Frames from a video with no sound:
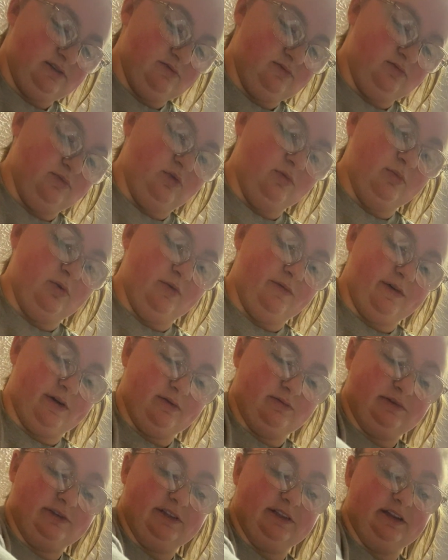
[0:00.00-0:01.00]
we'll move
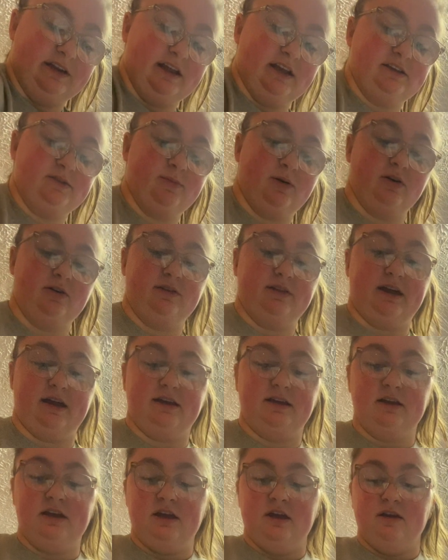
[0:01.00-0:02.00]
on to the next part of that.
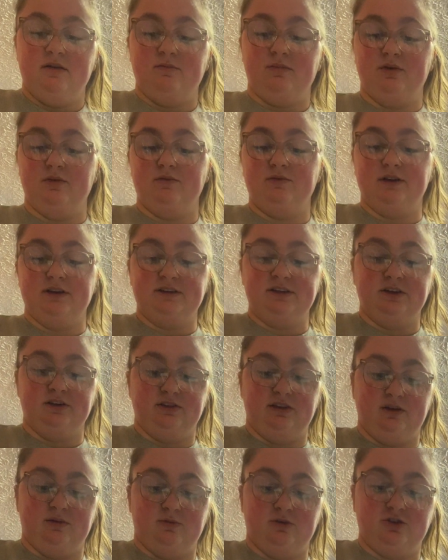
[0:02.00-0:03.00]
But until
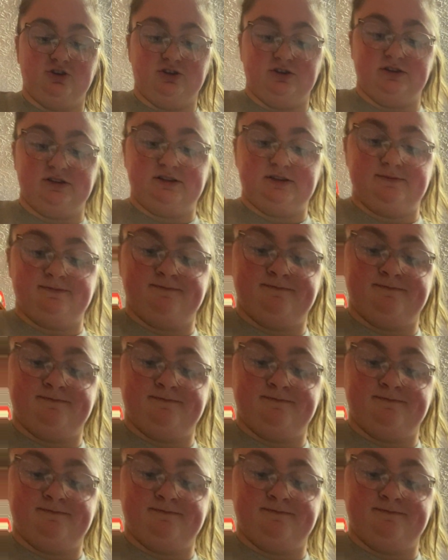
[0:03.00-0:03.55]
then, we're just